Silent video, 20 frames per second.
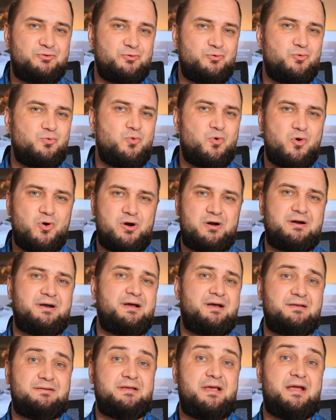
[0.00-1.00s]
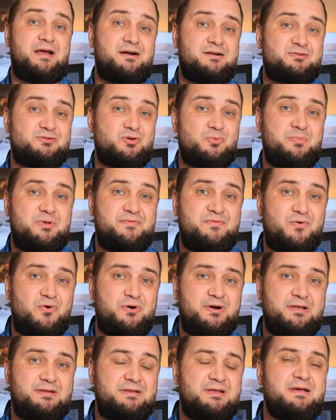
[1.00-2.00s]
to War and Erzo
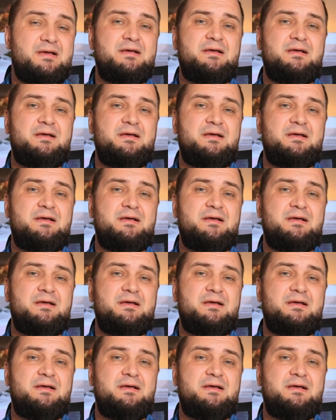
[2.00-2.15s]
before it.